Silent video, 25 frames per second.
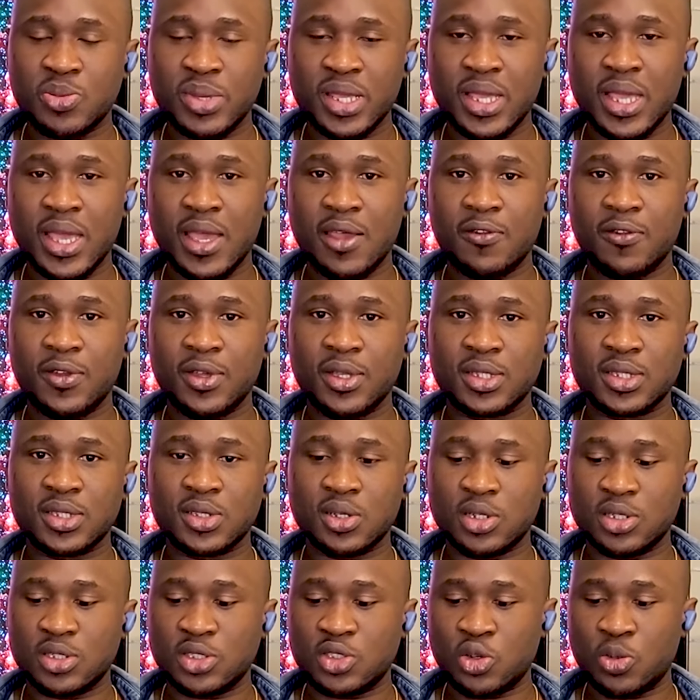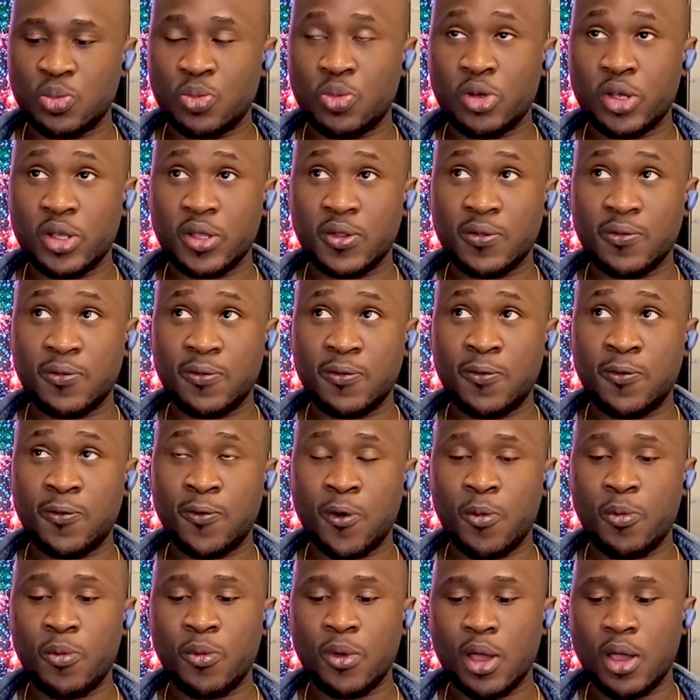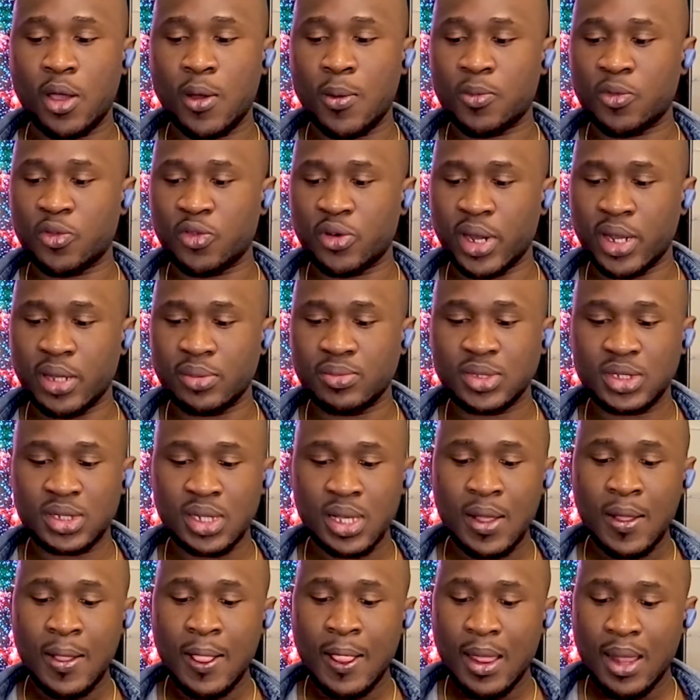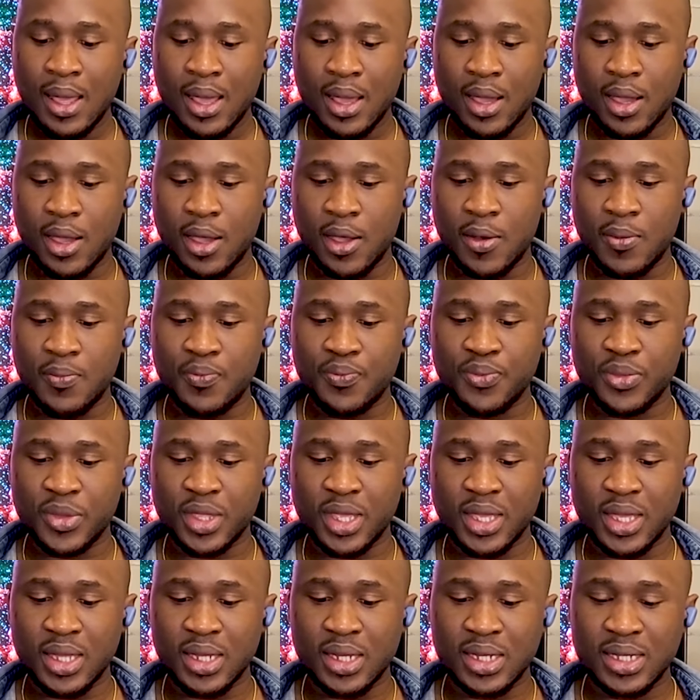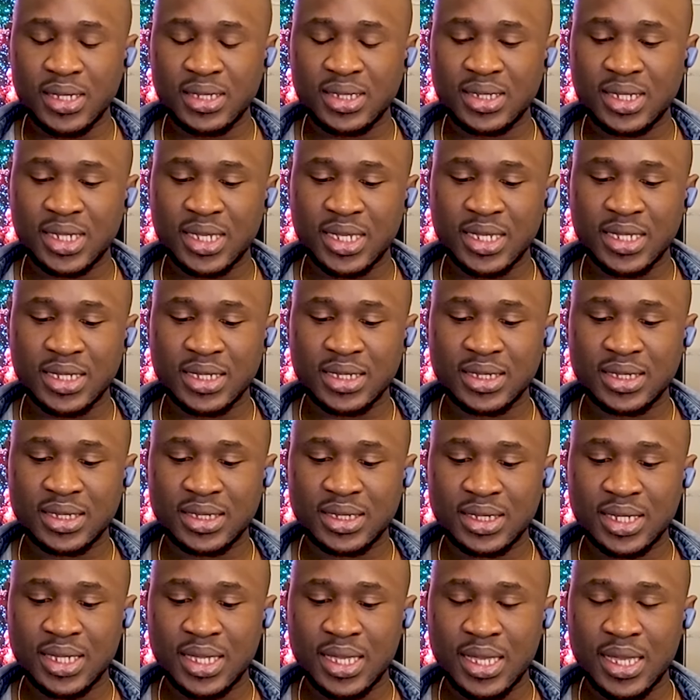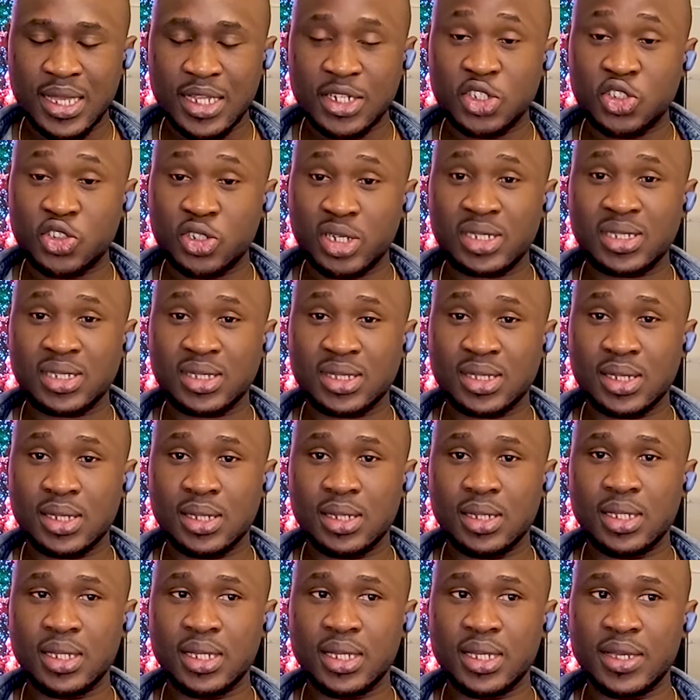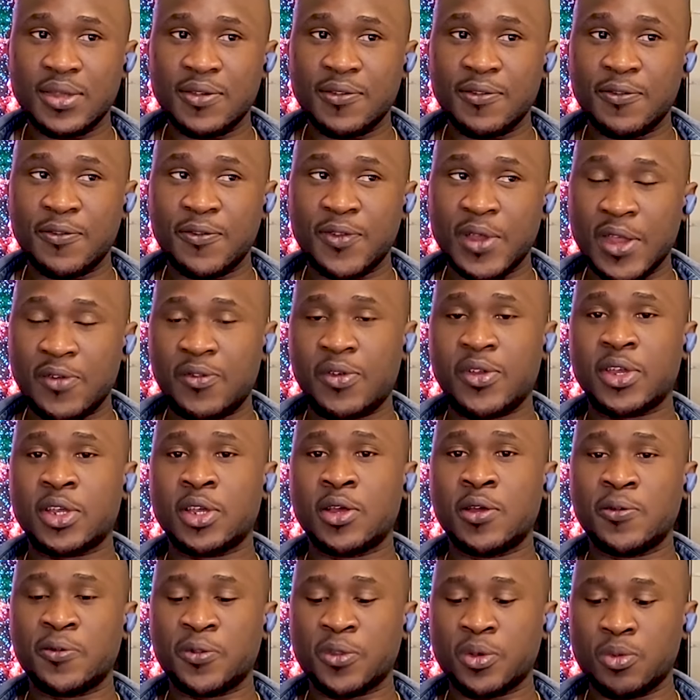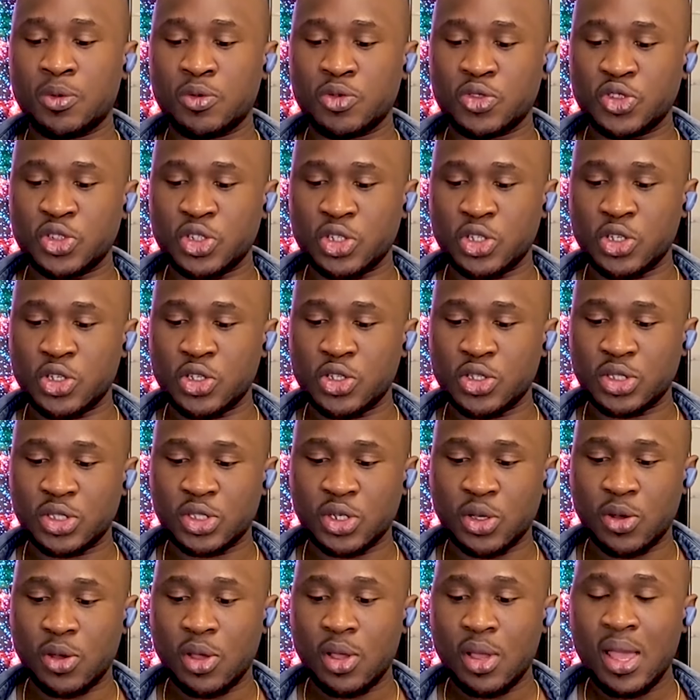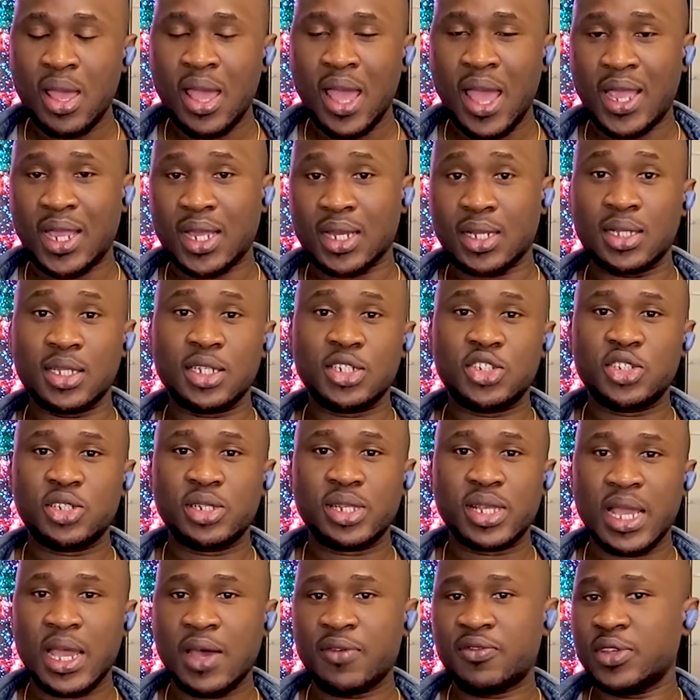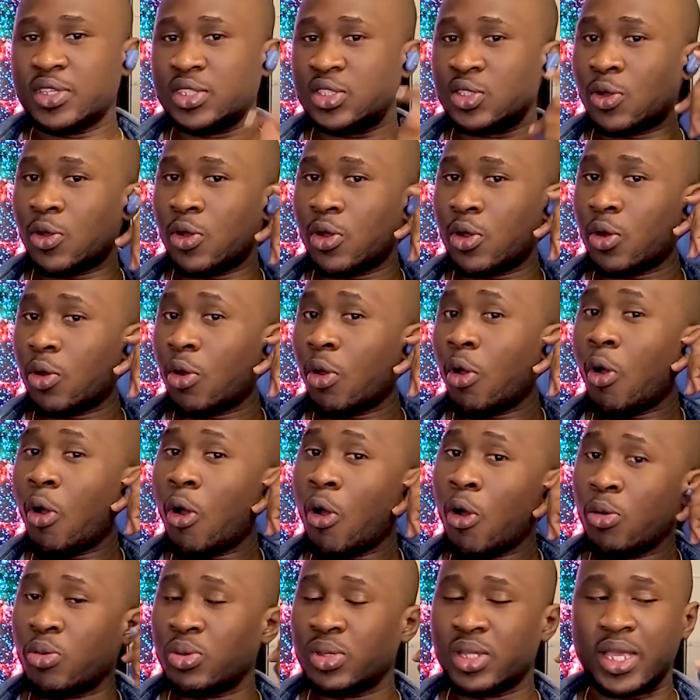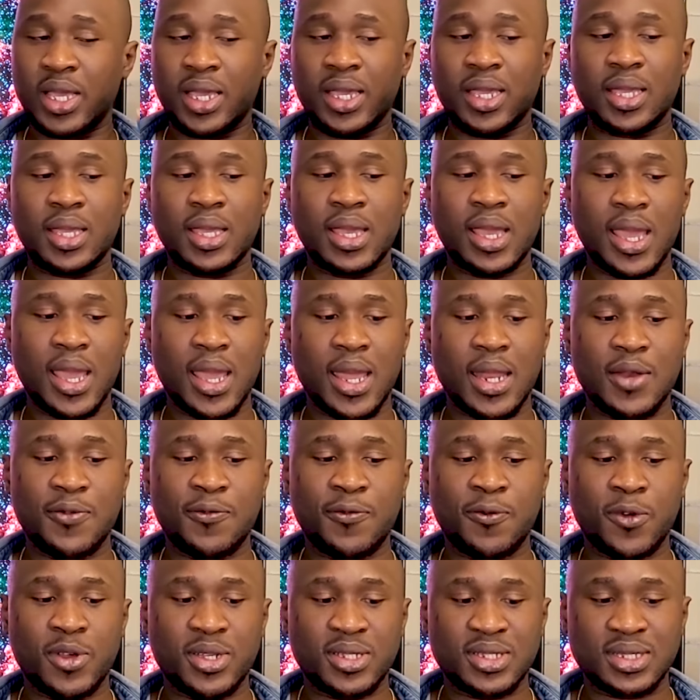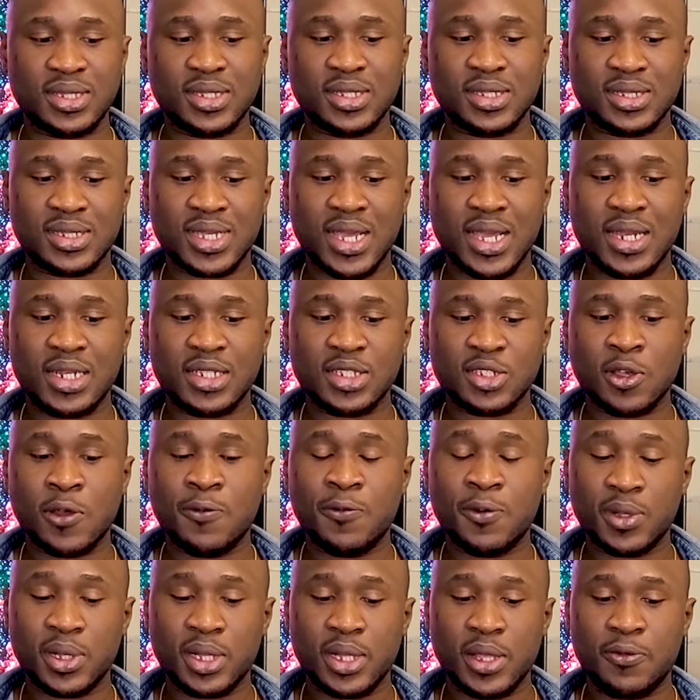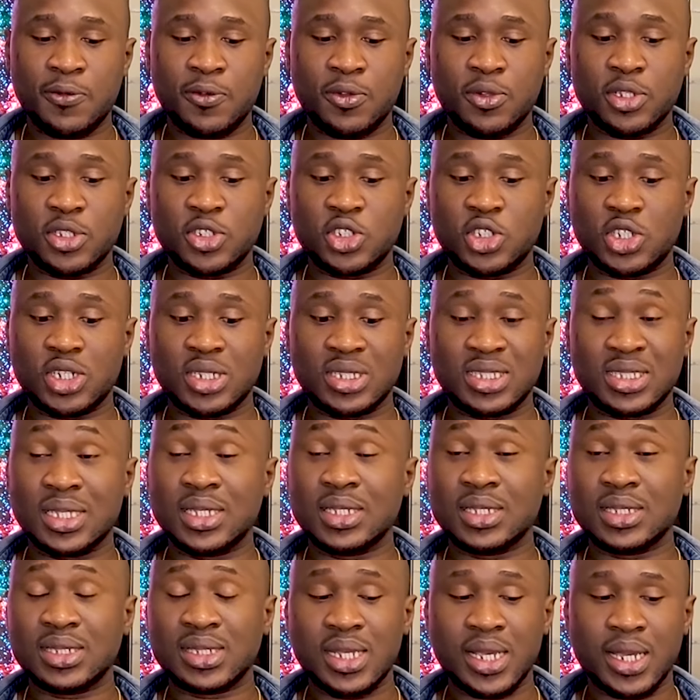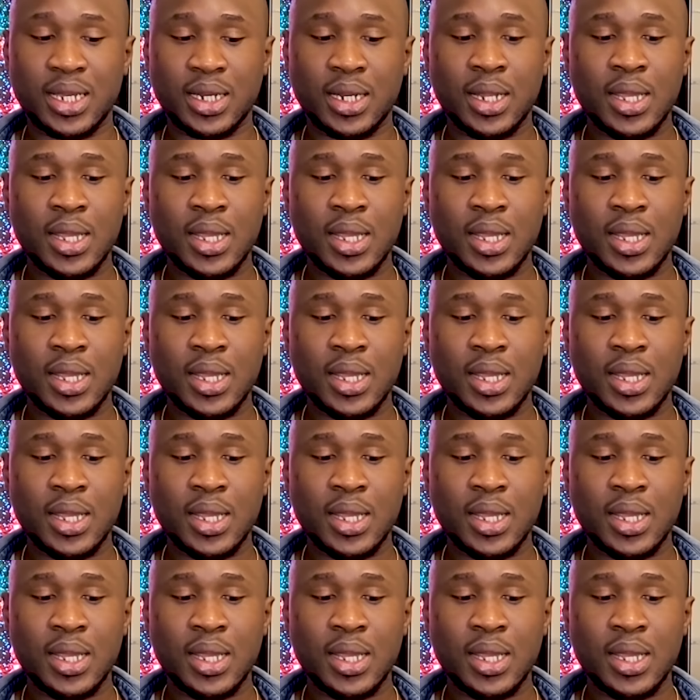bit heavy, it's on the 0.4 grams. This is interestingly very comfortable to use. So I can literally have this on all day, and for its design, its comfort level is just insane.